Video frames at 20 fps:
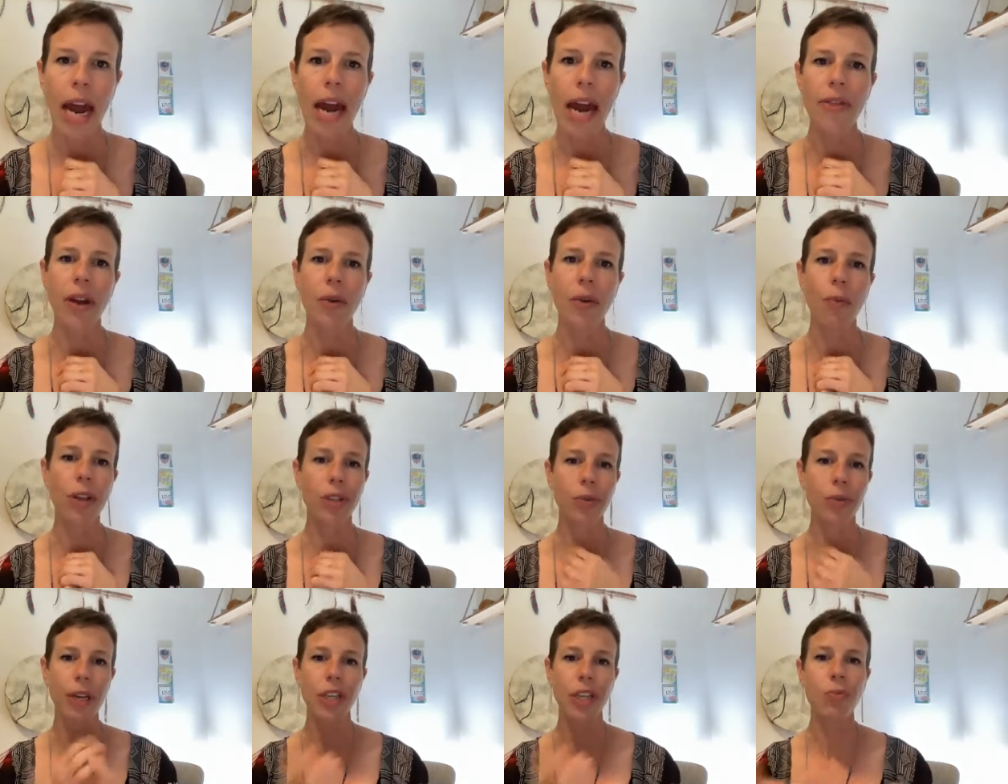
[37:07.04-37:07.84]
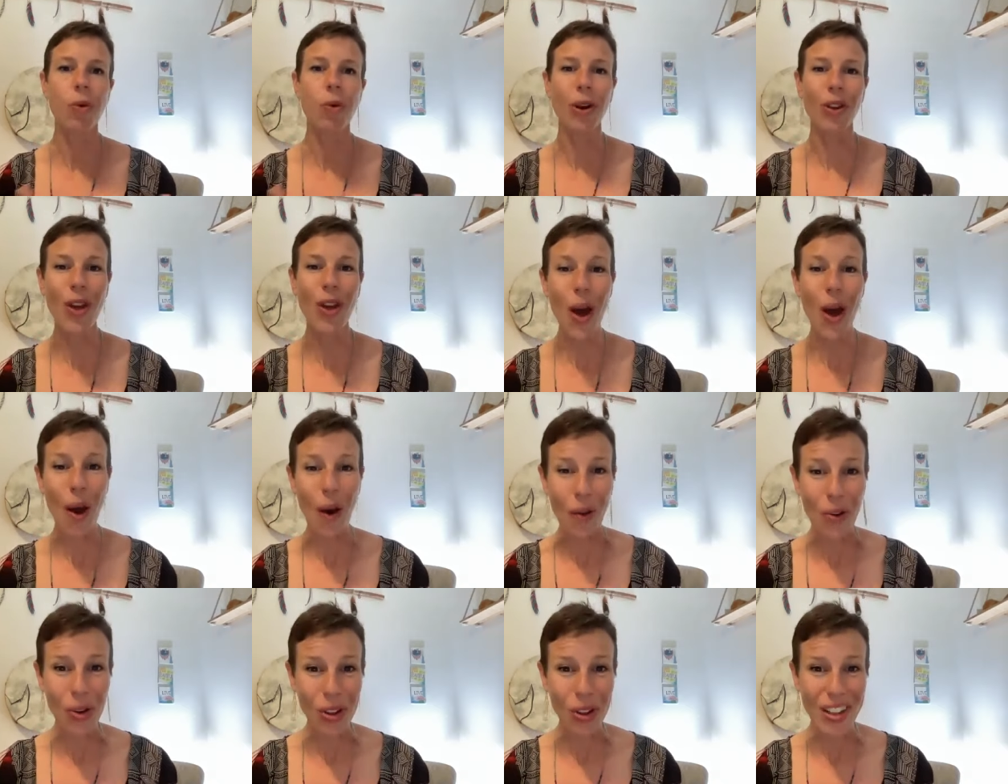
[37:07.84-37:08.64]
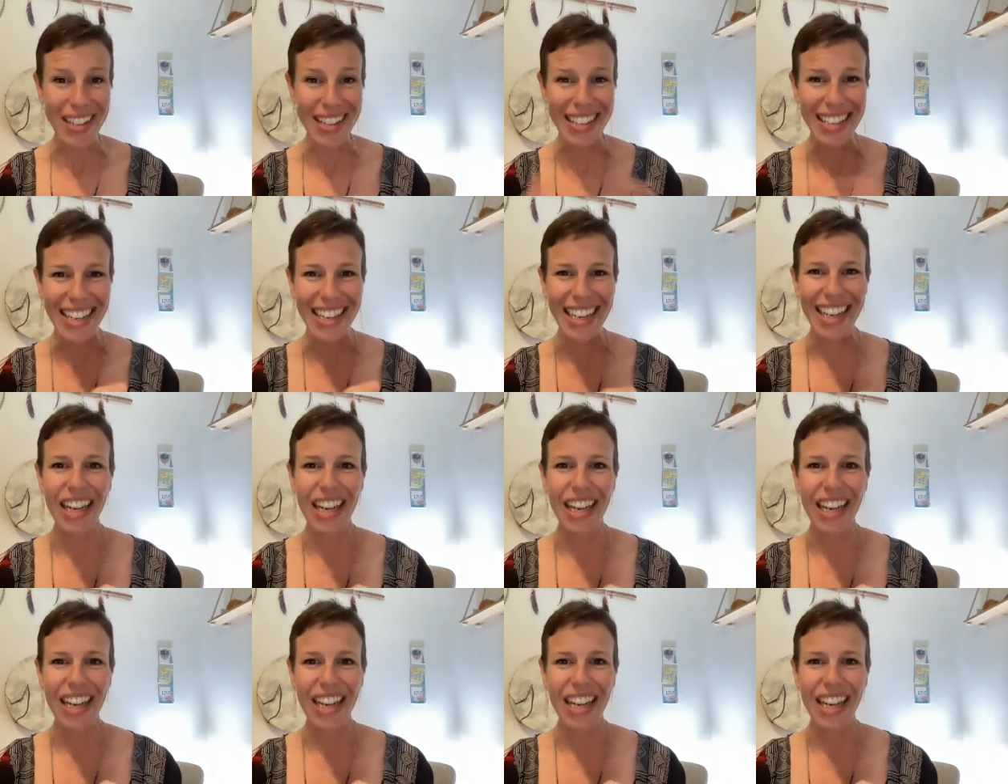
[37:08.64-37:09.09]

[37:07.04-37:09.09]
And then once we explore those,